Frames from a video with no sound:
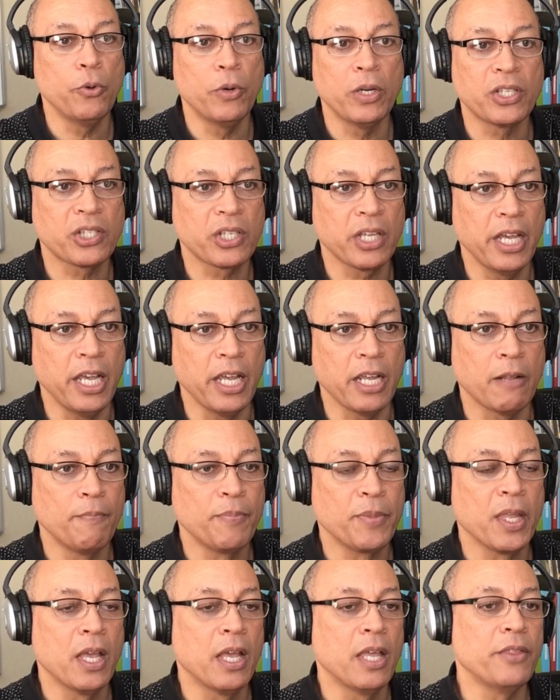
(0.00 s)
USA,
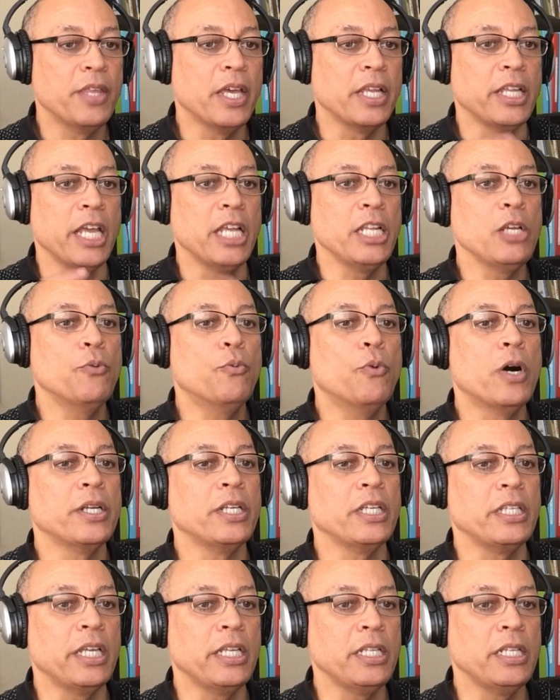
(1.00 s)
that anyone at